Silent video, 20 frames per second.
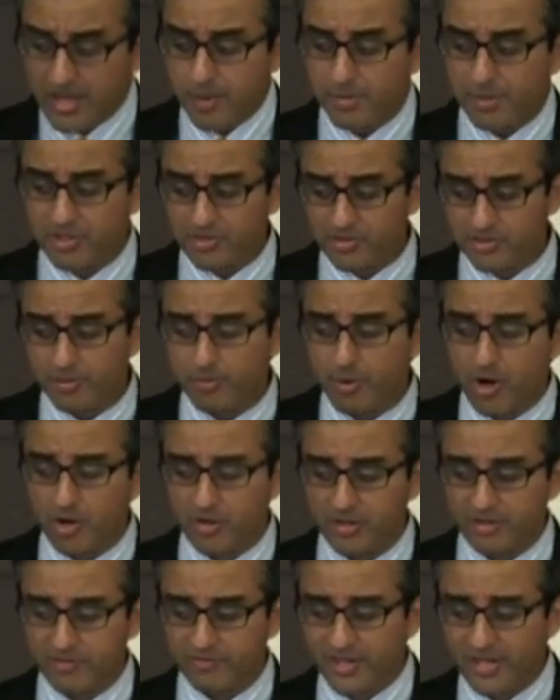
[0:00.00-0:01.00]
Now because of the
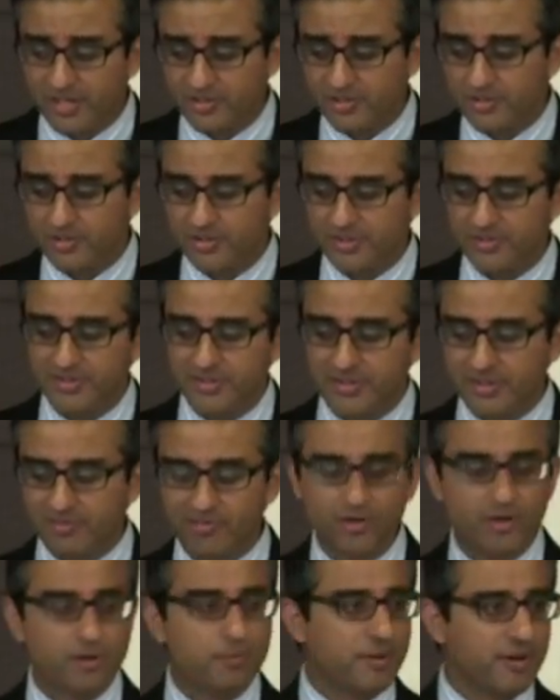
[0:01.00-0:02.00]
Mongol invasion, you can see that
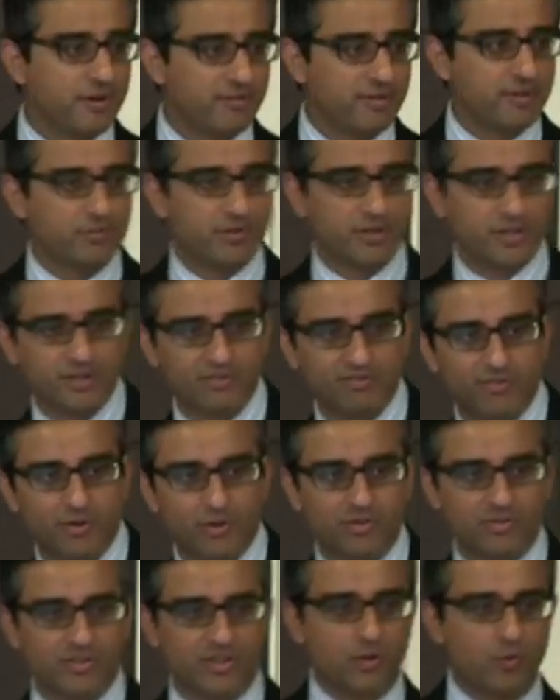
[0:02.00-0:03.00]
for a period we're going to
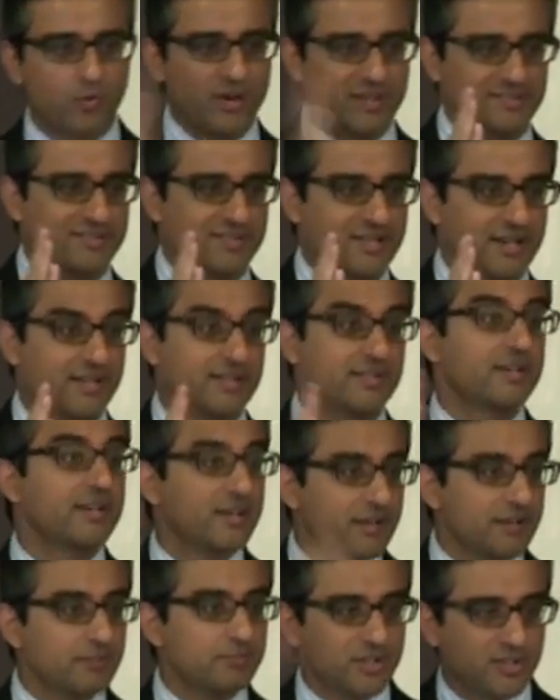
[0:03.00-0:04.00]
focus on the west side
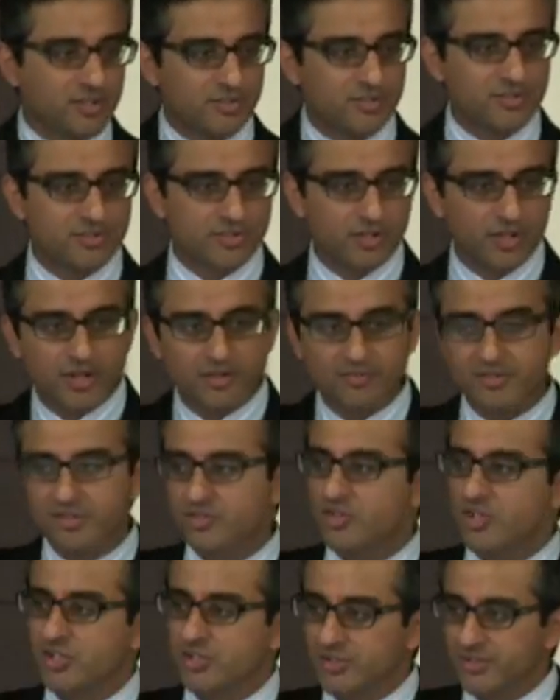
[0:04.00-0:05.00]
because there's a lot of
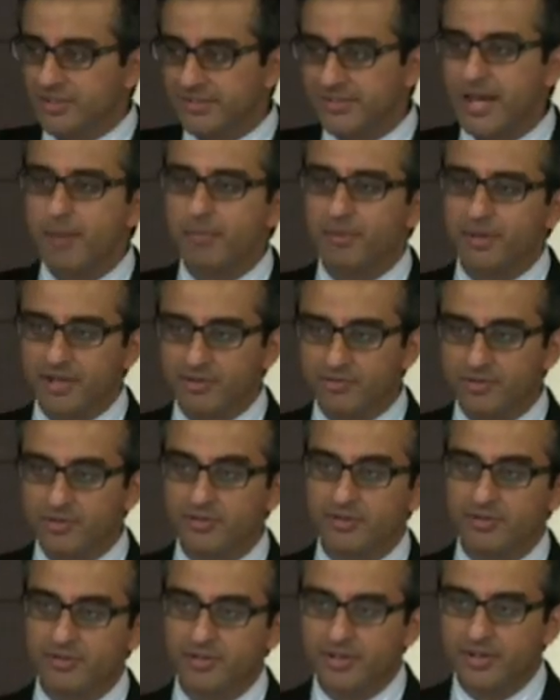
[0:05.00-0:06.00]
destruction that's happened out,
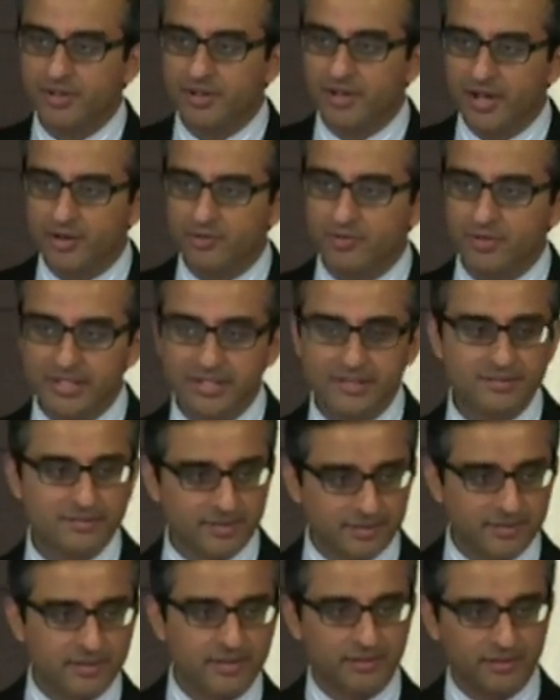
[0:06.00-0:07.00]
uh, out
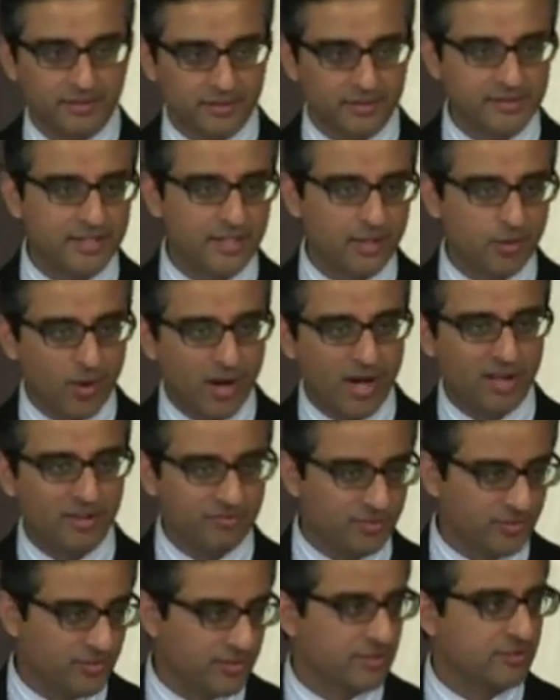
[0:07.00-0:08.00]
east, and then it'll take a while
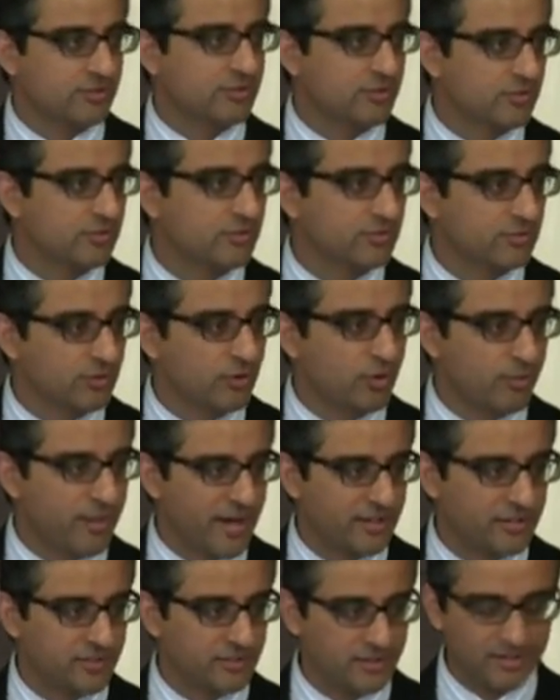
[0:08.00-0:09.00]
for things to go
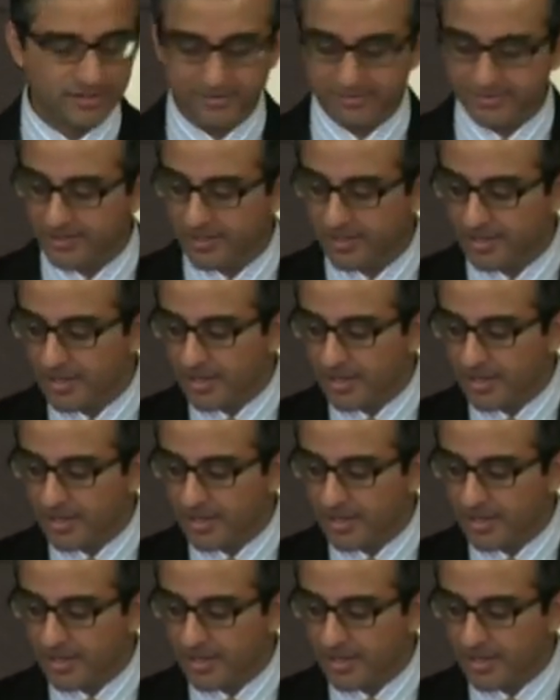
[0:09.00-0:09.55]
back to east.